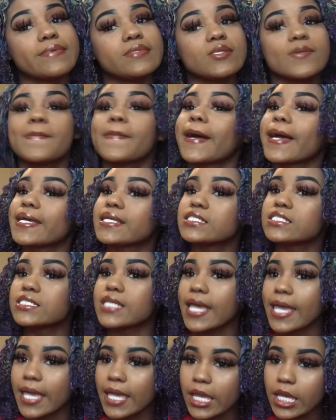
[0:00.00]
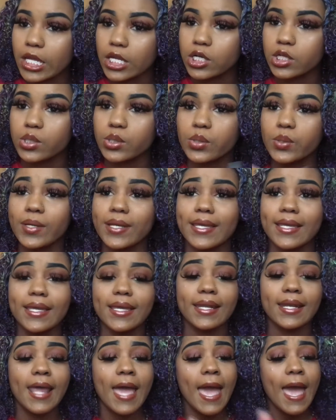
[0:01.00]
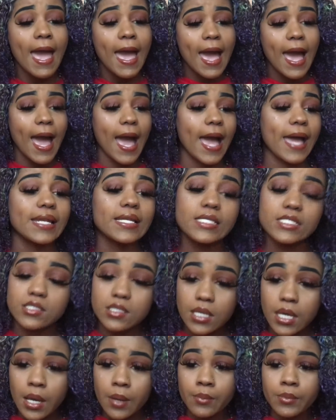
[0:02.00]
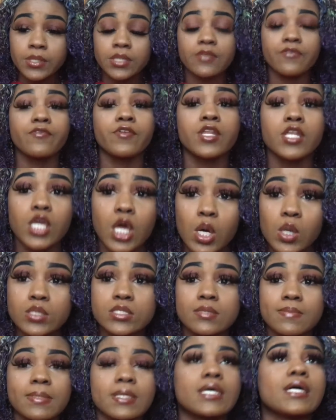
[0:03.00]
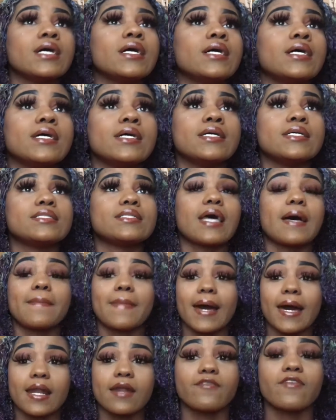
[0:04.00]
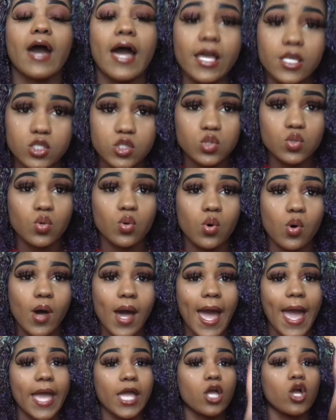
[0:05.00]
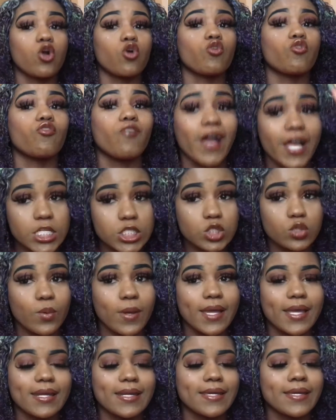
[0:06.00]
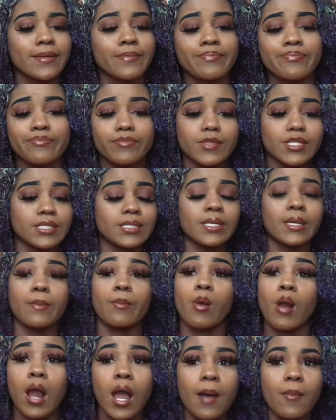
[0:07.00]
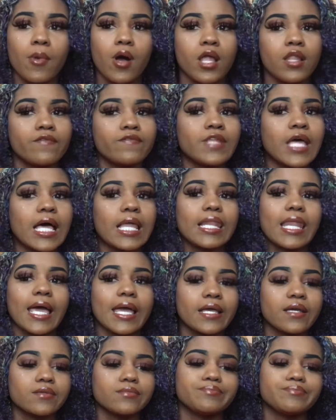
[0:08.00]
to my channel. And I need to come with the videos because I'm out of high school. I graduated, did prom, all of that. Like,